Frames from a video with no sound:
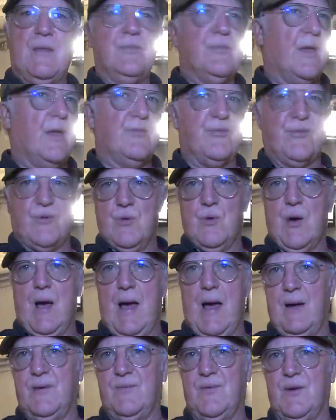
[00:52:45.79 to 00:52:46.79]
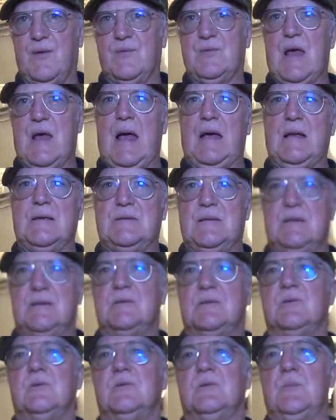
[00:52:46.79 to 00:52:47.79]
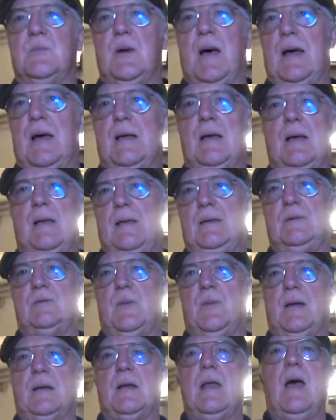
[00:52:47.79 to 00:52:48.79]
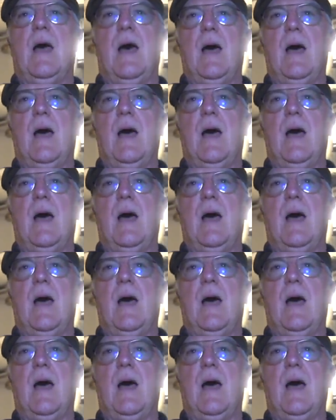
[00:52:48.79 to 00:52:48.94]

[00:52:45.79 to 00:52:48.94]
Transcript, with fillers: They threw a handful of tanks into battle